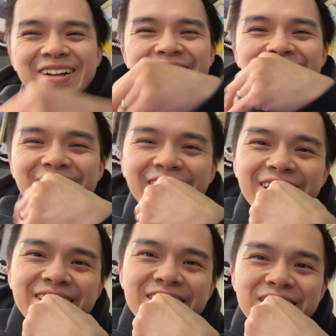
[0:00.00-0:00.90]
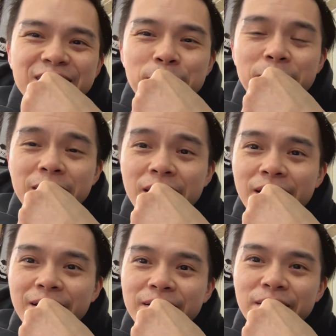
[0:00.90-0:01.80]
Okay, but
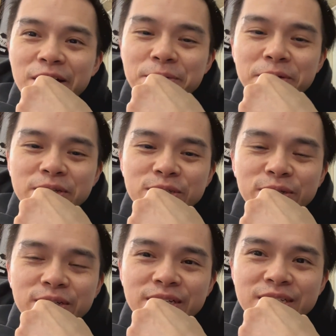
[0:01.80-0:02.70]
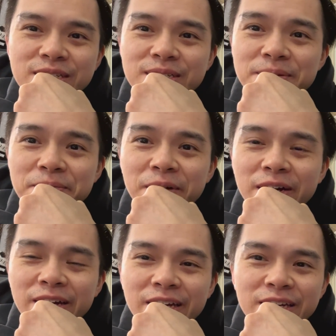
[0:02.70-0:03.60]
yeah, hope you enjoyed
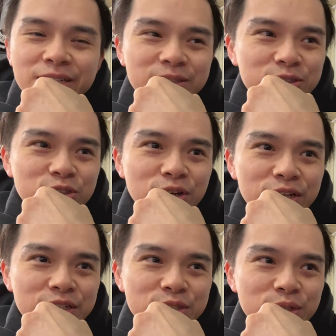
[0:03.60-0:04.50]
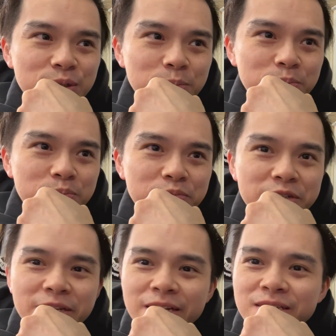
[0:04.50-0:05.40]
my journey to
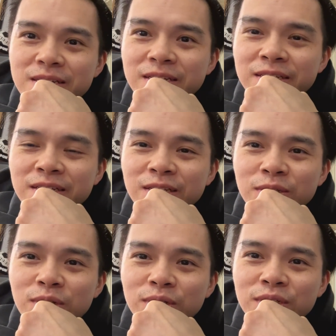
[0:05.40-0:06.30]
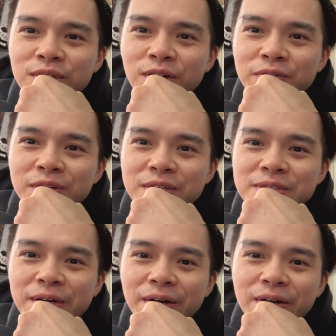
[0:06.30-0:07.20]
protecting and looking after this
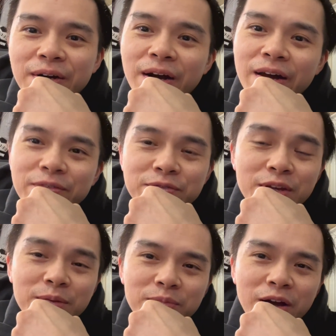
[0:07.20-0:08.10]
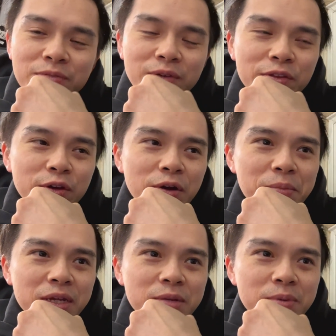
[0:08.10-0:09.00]
car. I know I
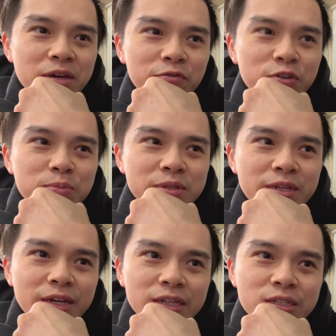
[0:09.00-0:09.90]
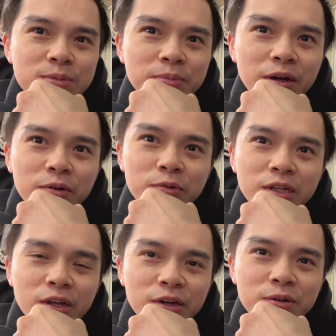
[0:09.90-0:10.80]
made a few mistakes, but we
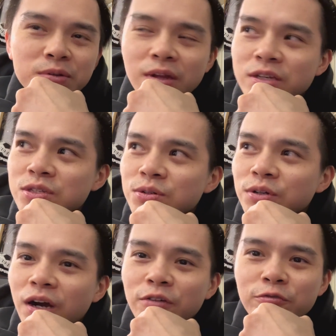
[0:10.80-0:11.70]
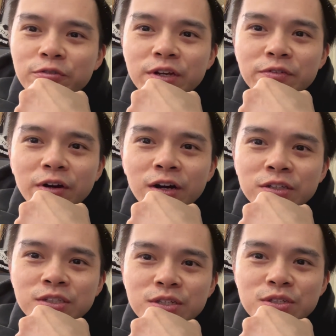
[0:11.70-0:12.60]
learn. I still got 3 other
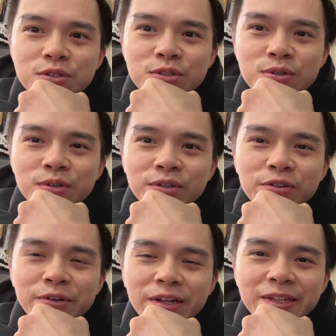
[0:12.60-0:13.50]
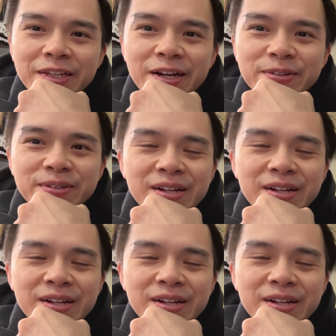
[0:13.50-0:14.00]
arches to do it correctly now.